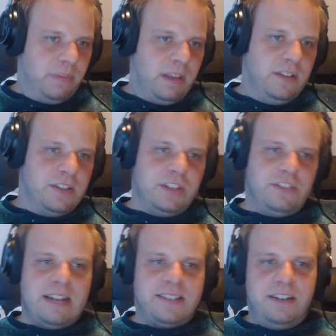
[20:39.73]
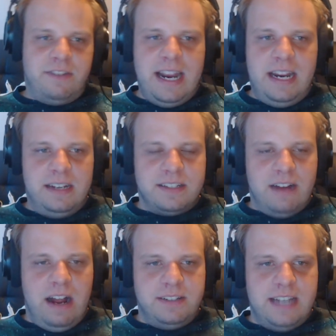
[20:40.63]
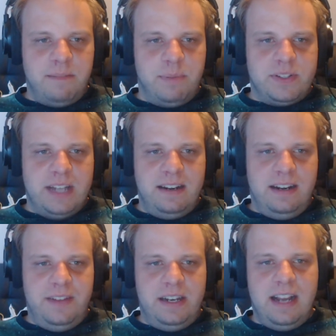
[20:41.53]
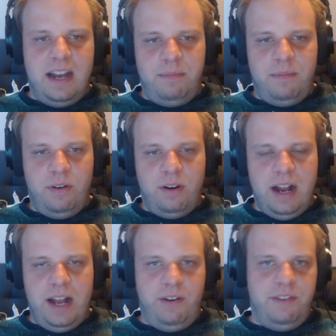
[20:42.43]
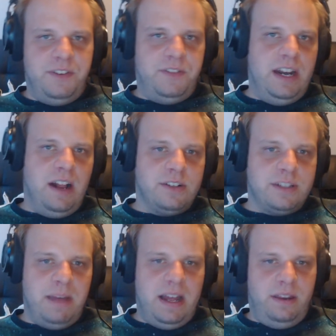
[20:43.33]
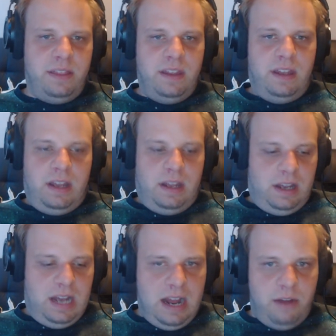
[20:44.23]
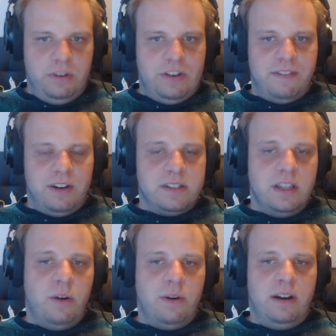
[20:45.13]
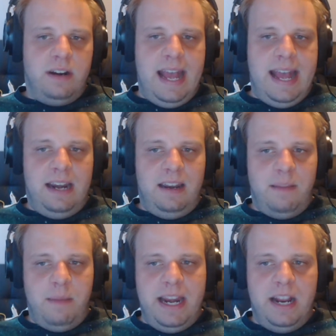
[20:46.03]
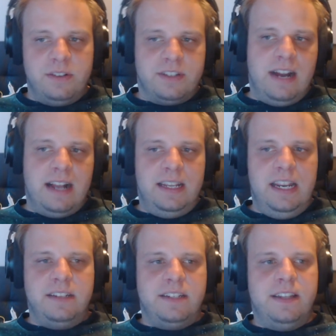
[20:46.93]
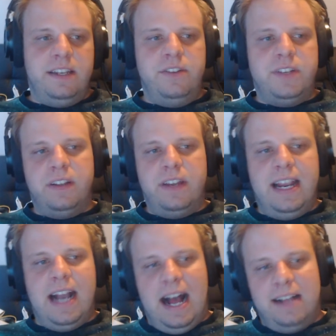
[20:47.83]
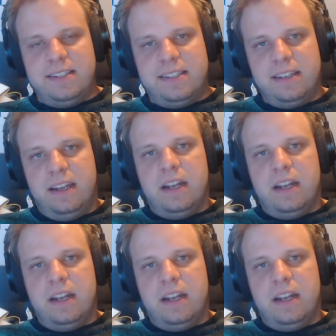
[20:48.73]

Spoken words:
The suggested rate is around 10% of income or $150 a month. Whichever is lower, and the money goes directly into the utility costs,